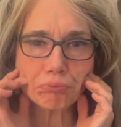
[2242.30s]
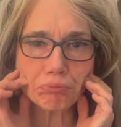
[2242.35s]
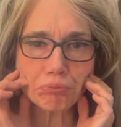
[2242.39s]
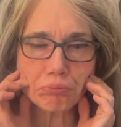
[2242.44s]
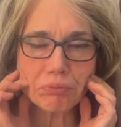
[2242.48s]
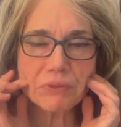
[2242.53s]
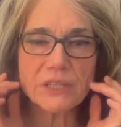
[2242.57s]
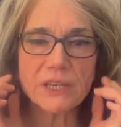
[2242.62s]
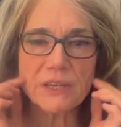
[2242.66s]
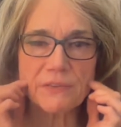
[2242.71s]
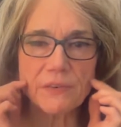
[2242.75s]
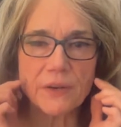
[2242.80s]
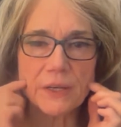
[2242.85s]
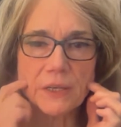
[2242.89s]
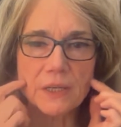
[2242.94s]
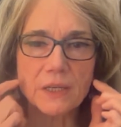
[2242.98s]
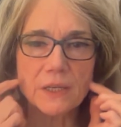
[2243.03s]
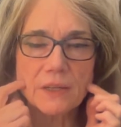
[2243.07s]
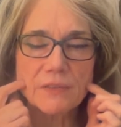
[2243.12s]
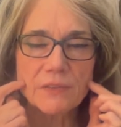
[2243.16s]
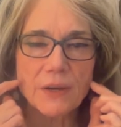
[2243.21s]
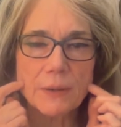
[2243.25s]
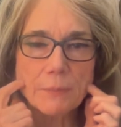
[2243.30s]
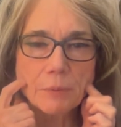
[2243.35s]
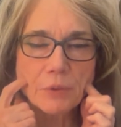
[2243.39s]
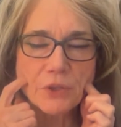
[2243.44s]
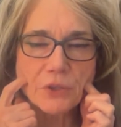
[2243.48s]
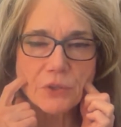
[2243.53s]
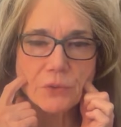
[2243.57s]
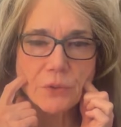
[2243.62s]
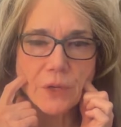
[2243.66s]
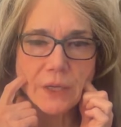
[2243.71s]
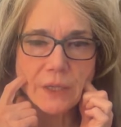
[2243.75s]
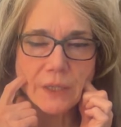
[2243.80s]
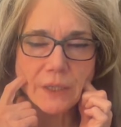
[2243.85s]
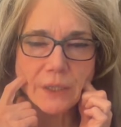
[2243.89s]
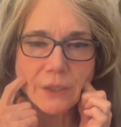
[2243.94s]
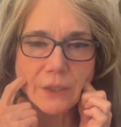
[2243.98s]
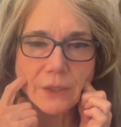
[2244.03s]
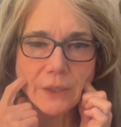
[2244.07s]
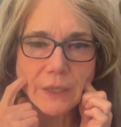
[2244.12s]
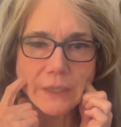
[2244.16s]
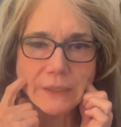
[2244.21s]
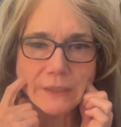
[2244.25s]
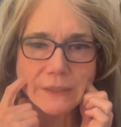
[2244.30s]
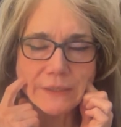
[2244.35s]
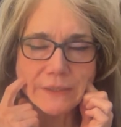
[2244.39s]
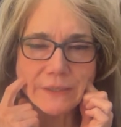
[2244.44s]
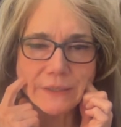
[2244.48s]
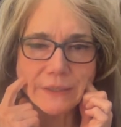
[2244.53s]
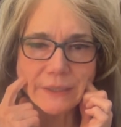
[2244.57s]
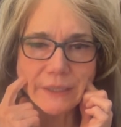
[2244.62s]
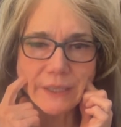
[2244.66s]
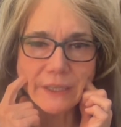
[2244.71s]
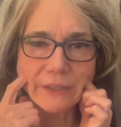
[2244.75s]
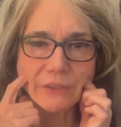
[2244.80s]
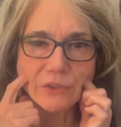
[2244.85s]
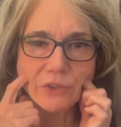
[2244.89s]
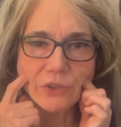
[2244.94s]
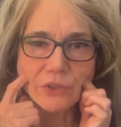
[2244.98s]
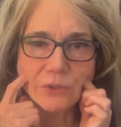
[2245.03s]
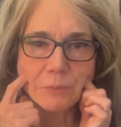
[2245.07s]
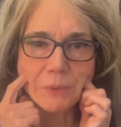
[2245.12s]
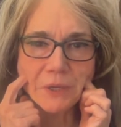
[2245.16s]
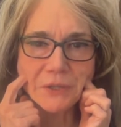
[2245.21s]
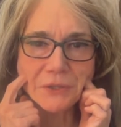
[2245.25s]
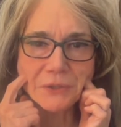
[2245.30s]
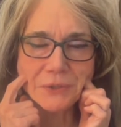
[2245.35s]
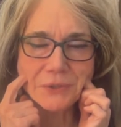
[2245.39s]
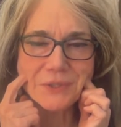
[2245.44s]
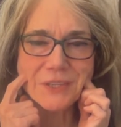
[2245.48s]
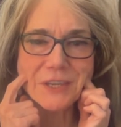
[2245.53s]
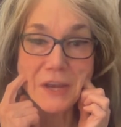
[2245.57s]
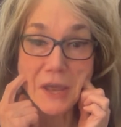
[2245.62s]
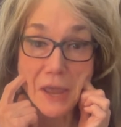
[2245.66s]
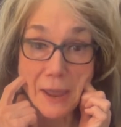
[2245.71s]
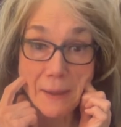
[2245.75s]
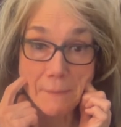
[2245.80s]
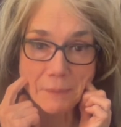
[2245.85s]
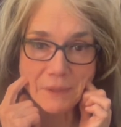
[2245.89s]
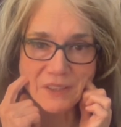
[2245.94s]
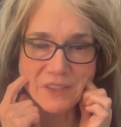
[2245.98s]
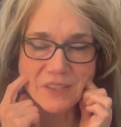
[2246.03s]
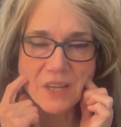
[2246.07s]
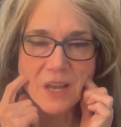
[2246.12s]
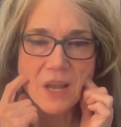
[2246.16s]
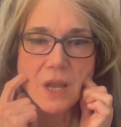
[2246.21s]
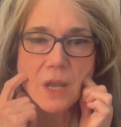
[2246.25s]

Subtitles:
See if I push right here and disengage those muscles, it happens.